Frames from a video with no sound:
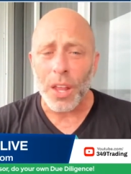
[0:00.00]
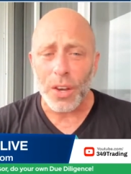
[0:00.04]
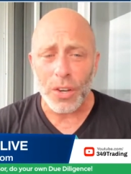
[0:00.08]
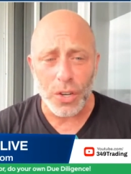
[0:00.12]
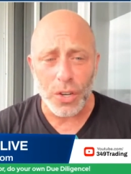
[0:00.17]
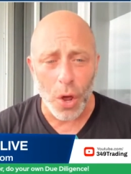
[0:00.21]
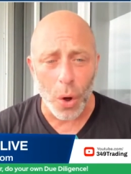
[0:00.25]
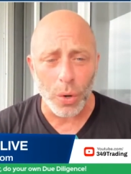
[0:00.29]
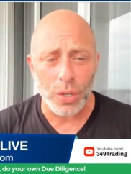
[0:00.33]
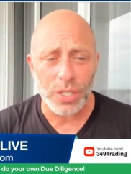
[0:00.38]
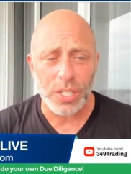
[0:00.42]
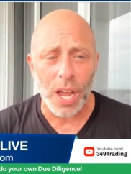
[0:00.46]

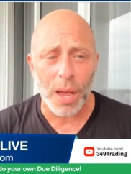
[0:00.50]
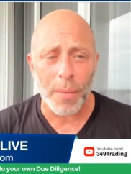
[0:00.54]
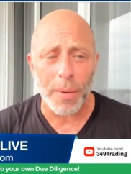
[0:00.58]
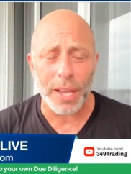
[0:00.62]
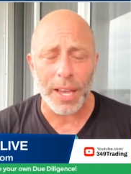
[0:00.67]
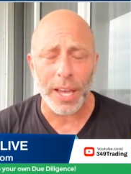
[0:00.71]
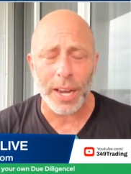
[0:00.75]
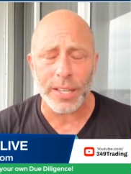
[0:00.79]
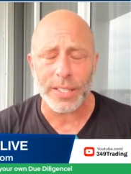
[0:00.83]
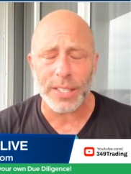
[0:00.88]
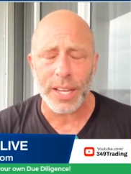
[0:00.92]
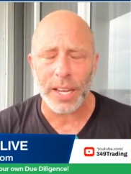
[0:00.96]
No time
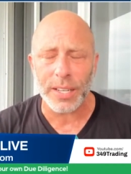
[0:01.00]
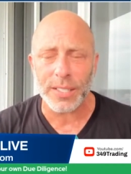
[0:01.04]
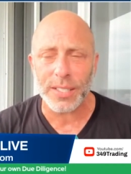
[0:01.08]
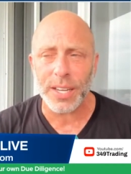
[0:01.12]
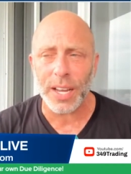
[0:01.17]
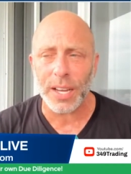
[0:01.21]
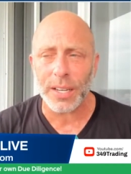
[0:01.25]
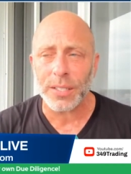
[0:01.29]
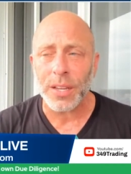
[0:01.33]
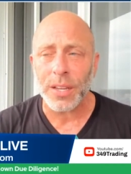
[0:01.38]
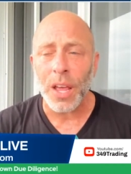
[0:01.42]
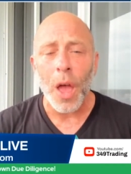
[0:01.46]
I got into
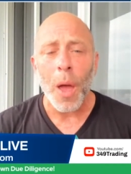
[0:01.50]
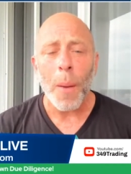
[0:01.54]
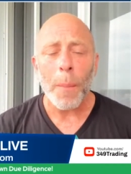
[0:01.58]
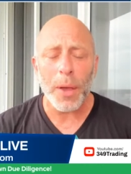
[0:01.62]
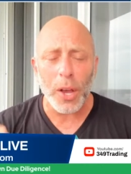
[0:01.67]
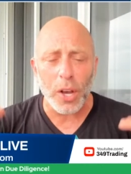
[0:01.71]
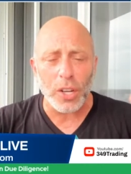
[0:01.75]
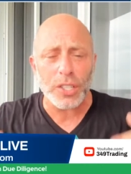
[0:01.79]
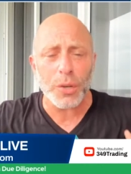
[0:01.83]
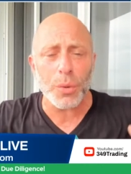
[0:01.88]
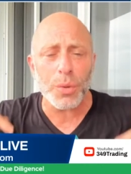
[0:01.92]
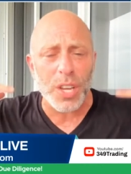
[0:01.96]
STX
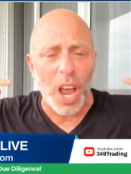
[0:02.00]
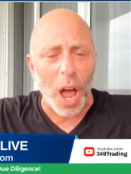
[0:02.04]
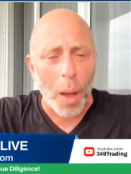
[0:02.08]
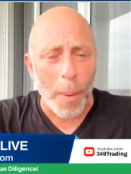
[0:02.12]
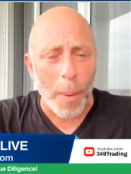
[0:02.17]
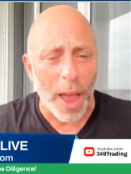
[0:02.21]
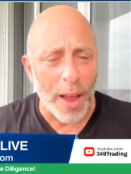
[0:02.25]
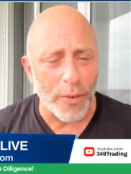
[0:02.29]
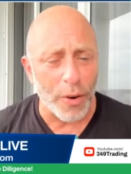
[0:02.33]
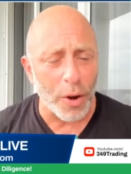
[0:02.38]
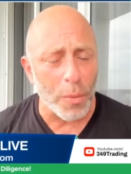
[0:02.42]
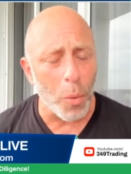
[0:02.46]
because it was
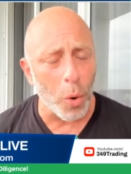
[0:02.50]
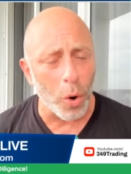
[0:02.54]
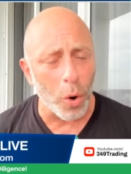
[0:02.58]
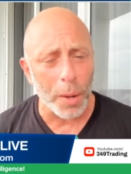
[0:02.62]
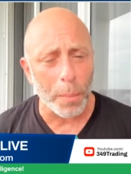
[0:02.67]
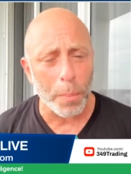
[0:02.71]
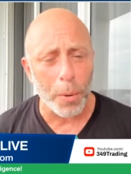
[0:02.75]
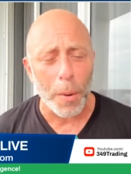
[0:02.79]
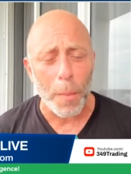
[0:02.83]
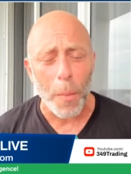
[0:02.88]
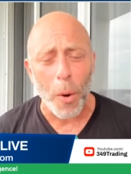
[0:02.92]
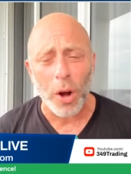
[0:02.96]
up every
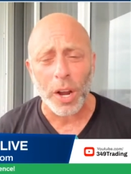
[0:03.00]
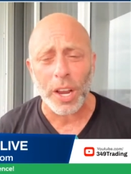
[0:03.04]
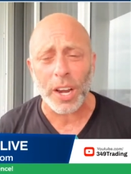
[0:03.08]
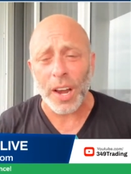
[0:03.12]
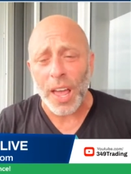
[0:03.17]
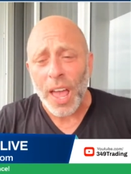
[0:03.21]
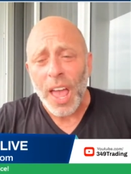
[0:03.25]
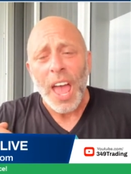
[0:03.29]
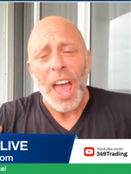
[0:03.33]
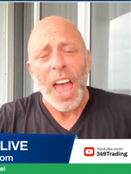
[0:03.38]
morning pre-market.